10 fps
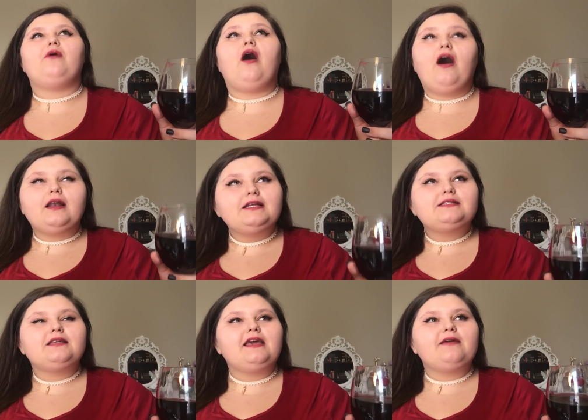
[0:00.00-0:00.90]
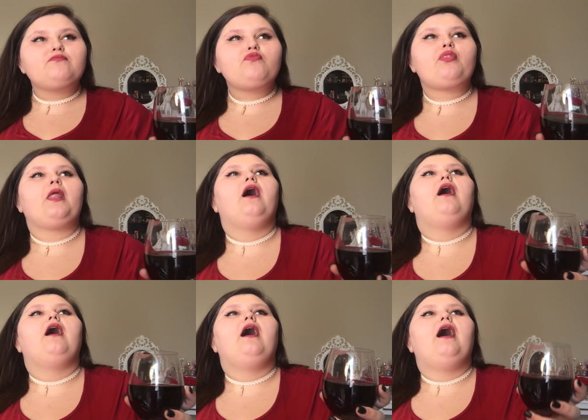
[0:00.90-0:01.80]
Honestly,
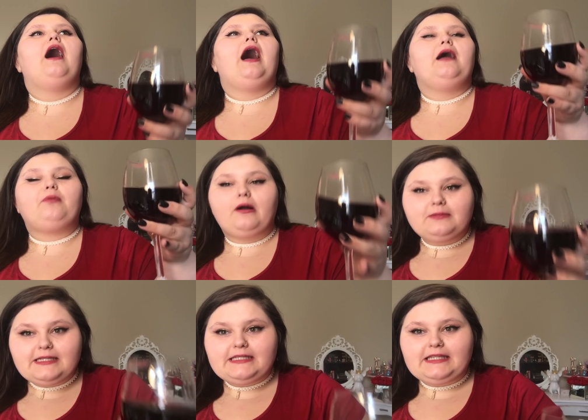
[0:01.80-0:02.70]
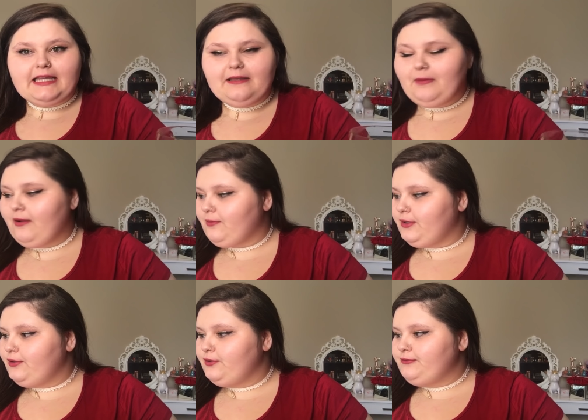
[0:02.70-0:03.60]
I'd probably sit in my
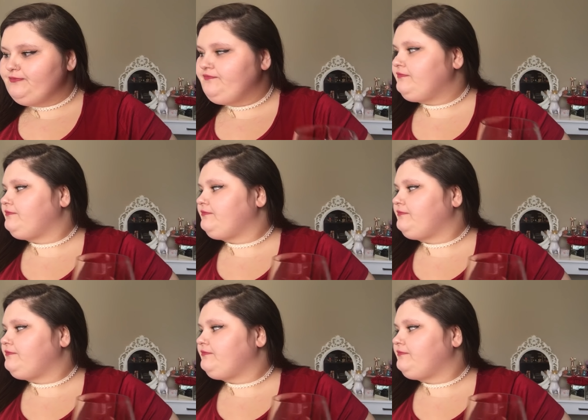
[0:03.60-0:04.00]
room